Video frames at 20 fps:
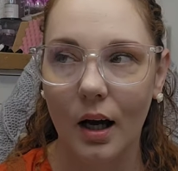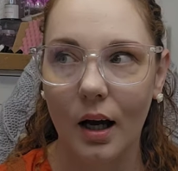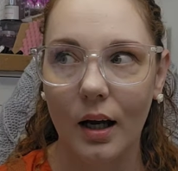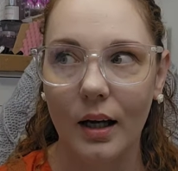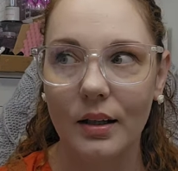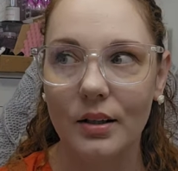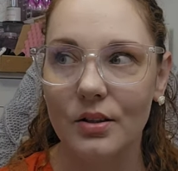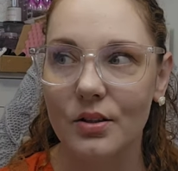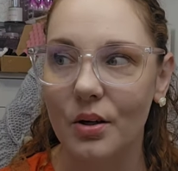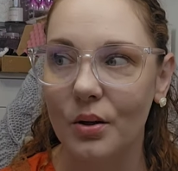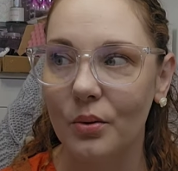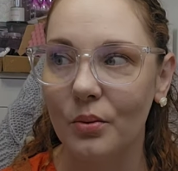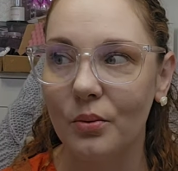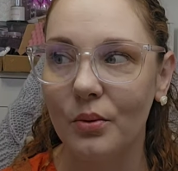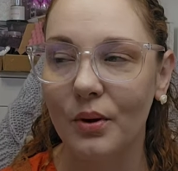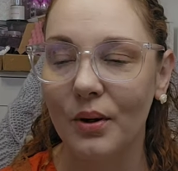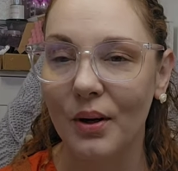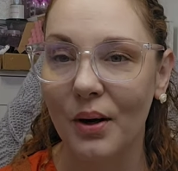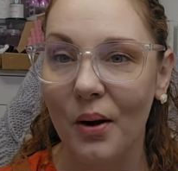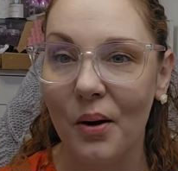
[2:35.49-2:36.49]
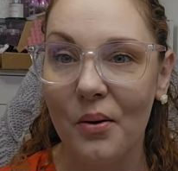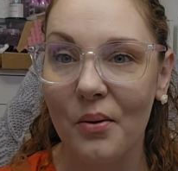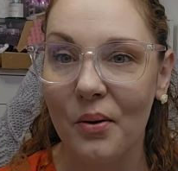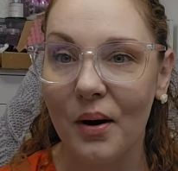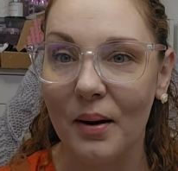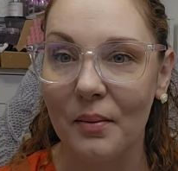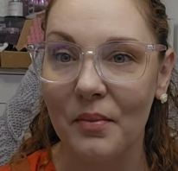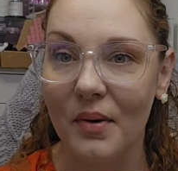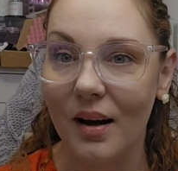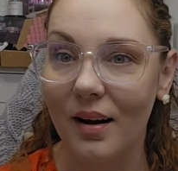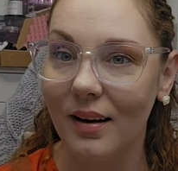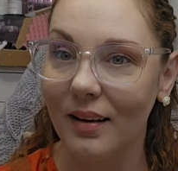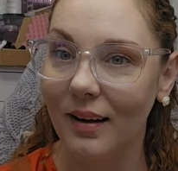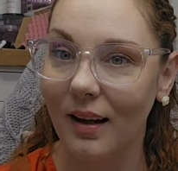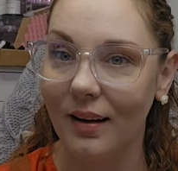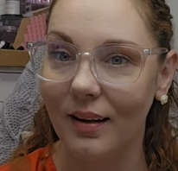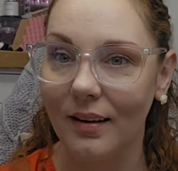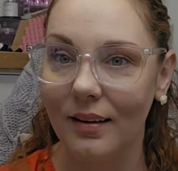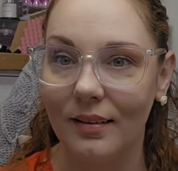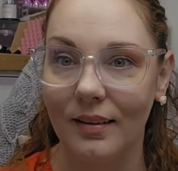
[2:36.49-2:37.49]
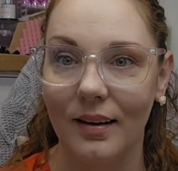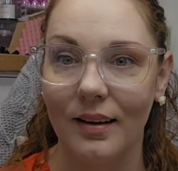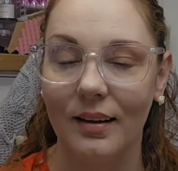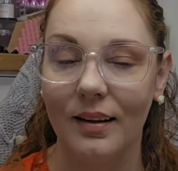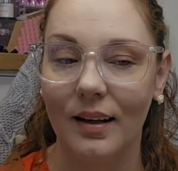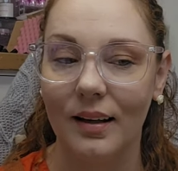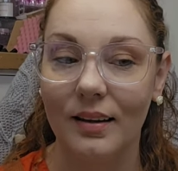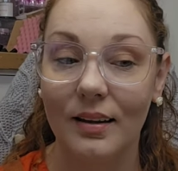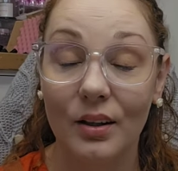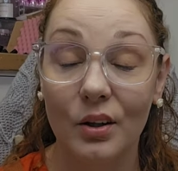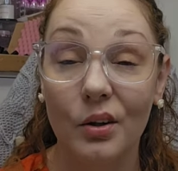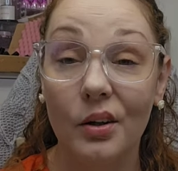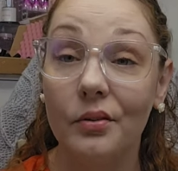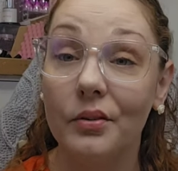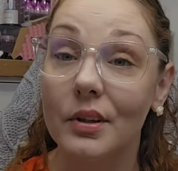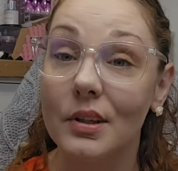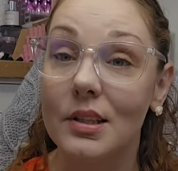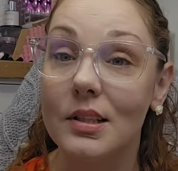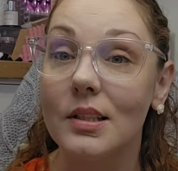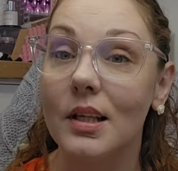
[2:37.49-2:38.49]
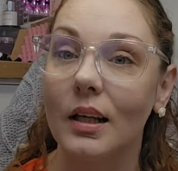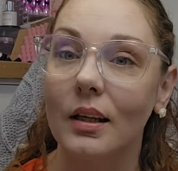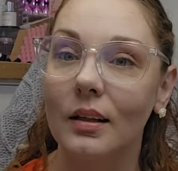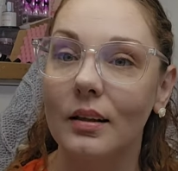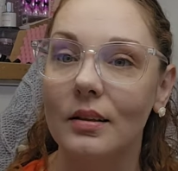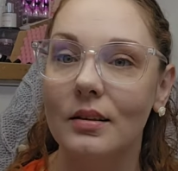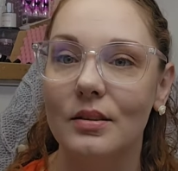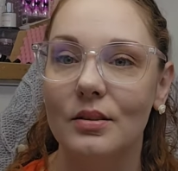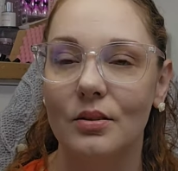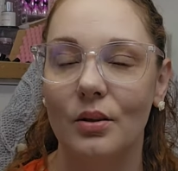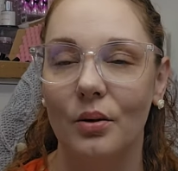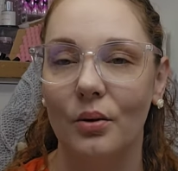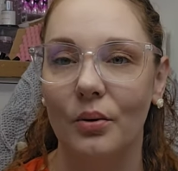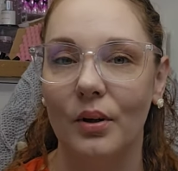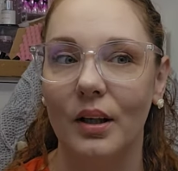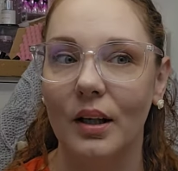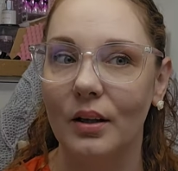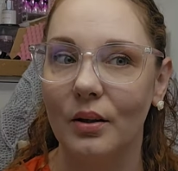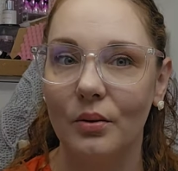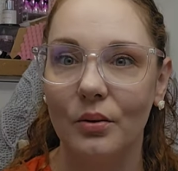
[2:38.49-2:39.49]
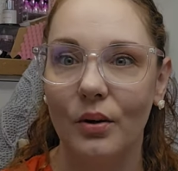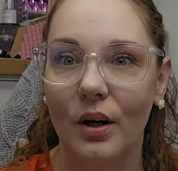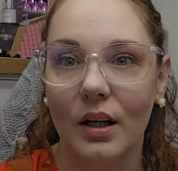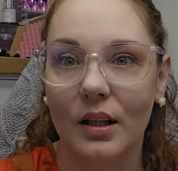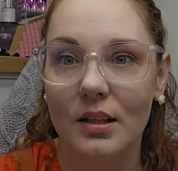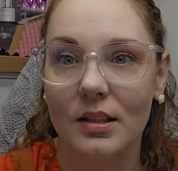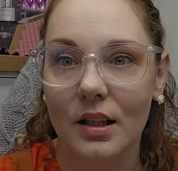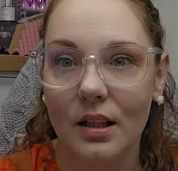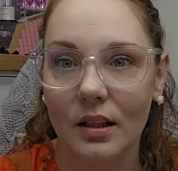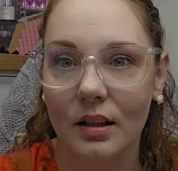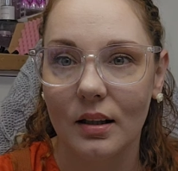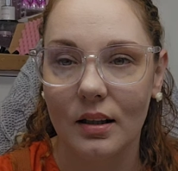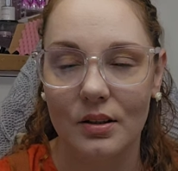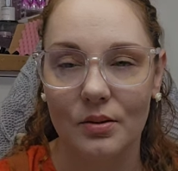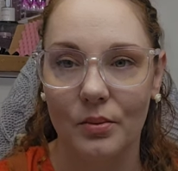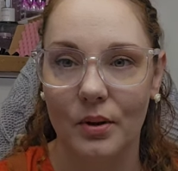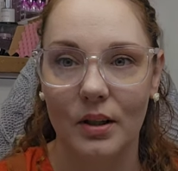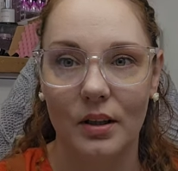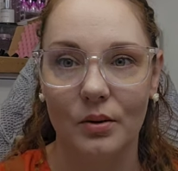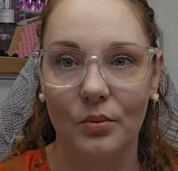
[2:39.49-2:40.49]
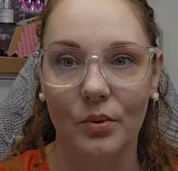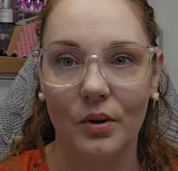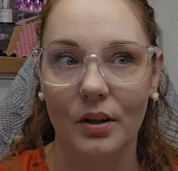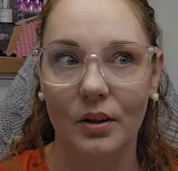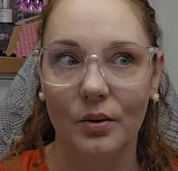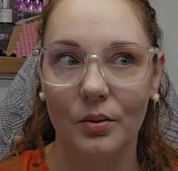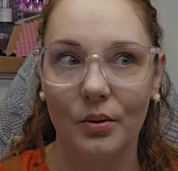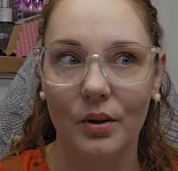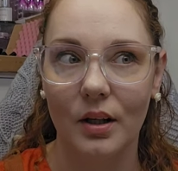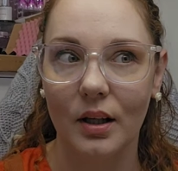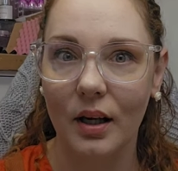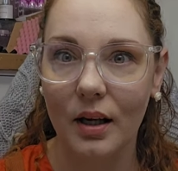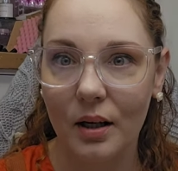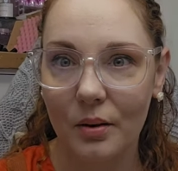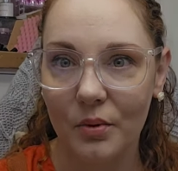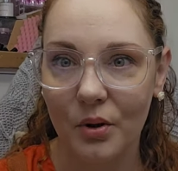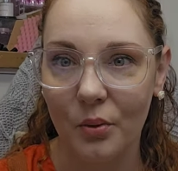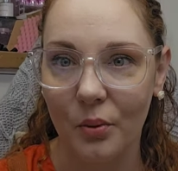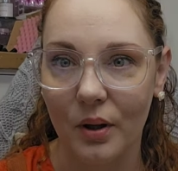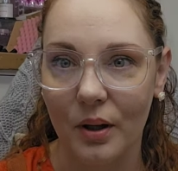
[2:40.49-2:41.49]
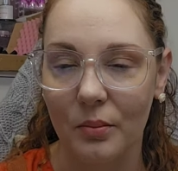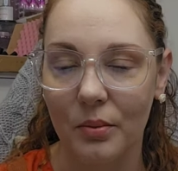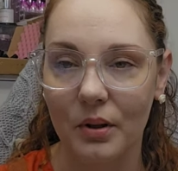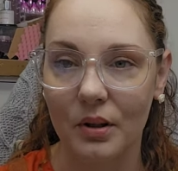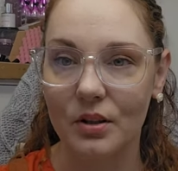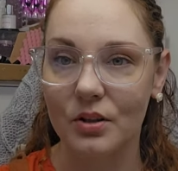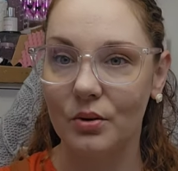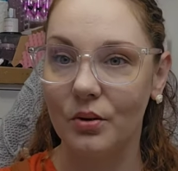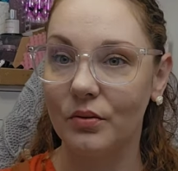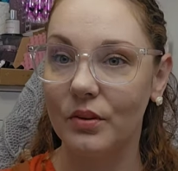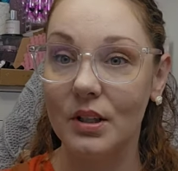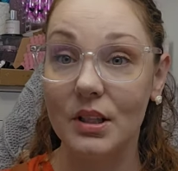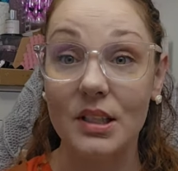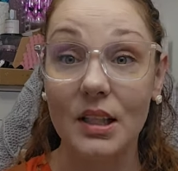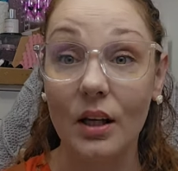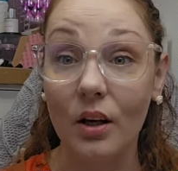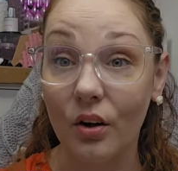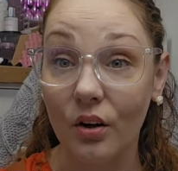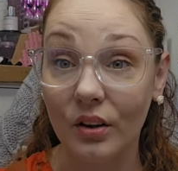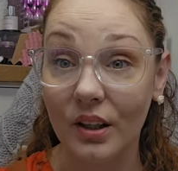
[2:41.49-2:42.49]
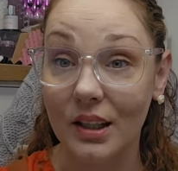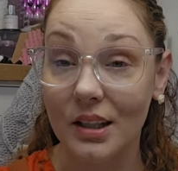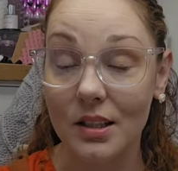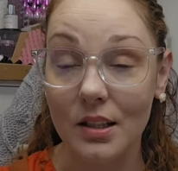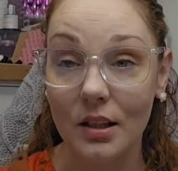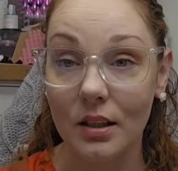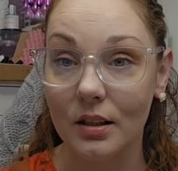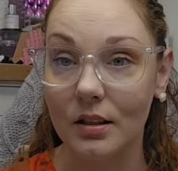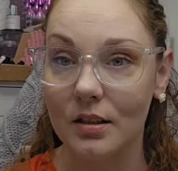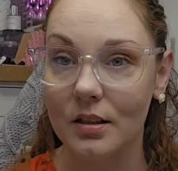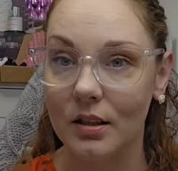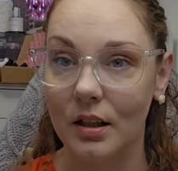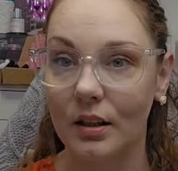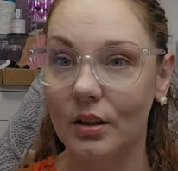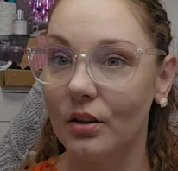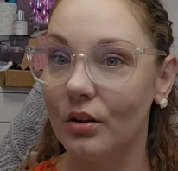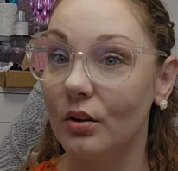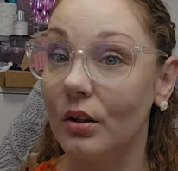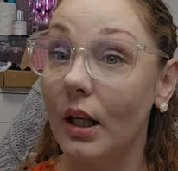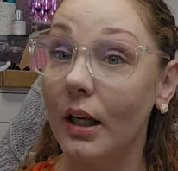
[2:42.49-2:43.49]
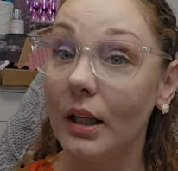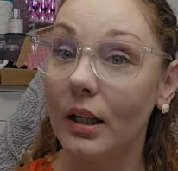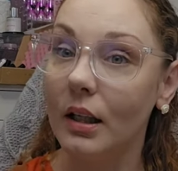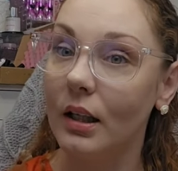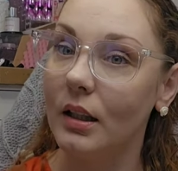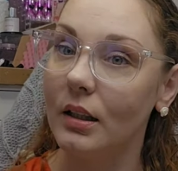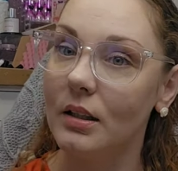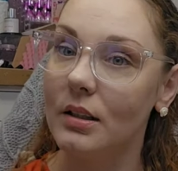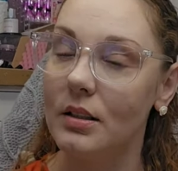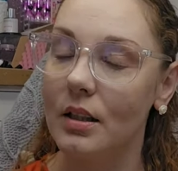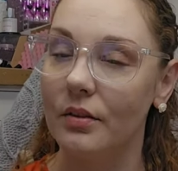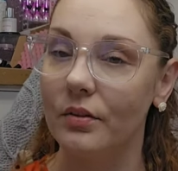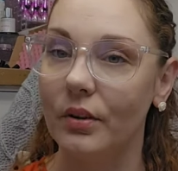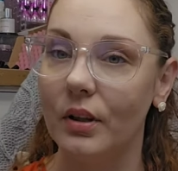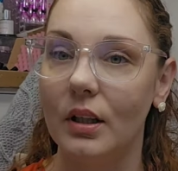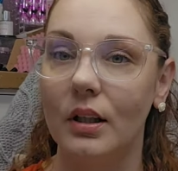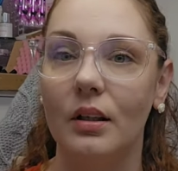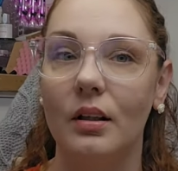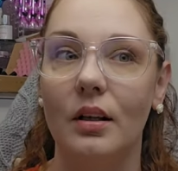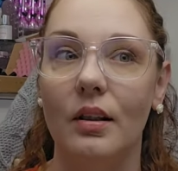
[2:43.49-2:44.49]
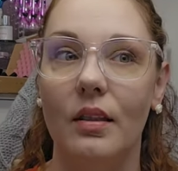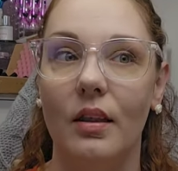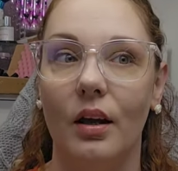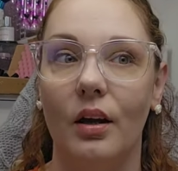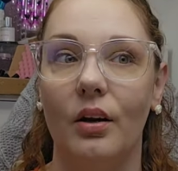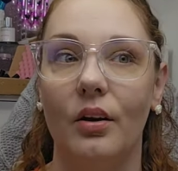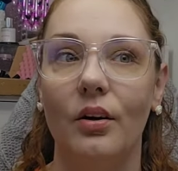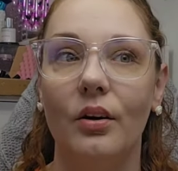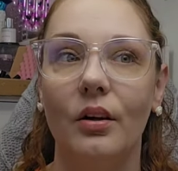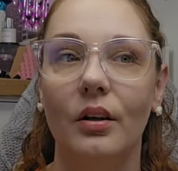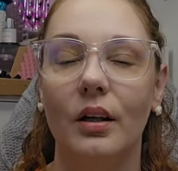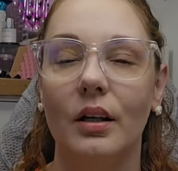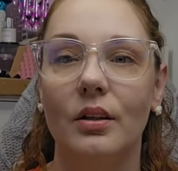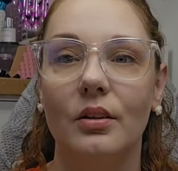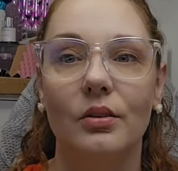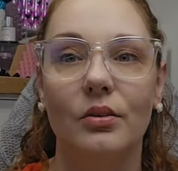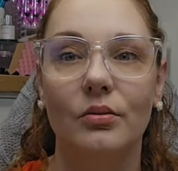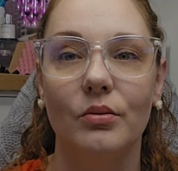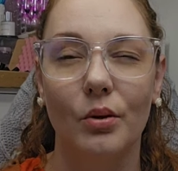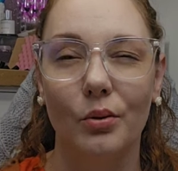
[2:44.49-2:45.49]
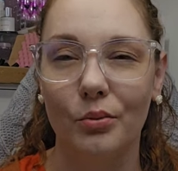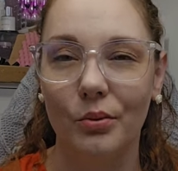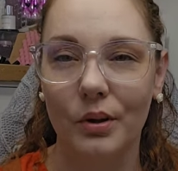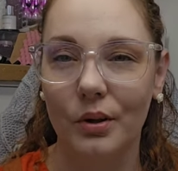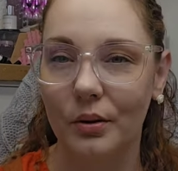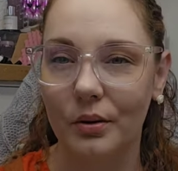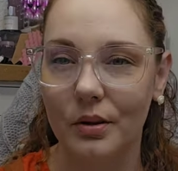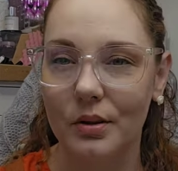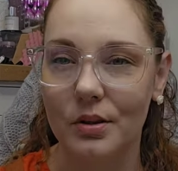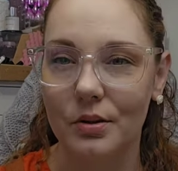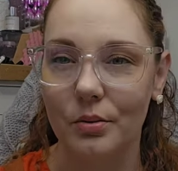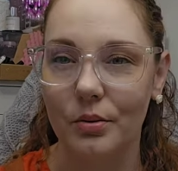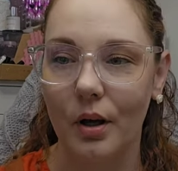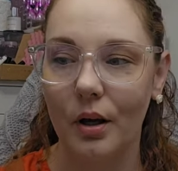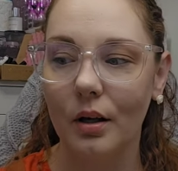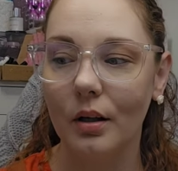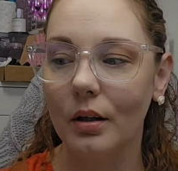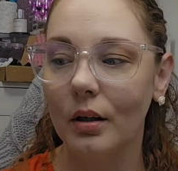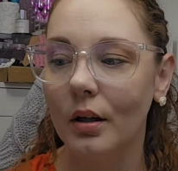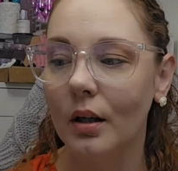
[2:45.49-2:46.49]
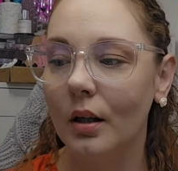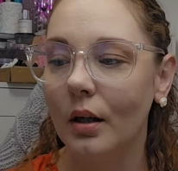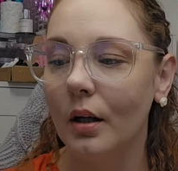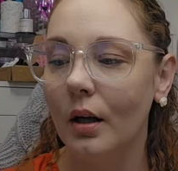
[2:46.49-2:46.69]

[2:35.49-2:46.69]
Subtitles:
I don't know. I'm not getting, like, I think you have to set it, so, and I don't know how to set it. That's why I didn't want to go a camera way, because you have to set all these things, like your lighting and stuff, in there, and I don't really know how to do that.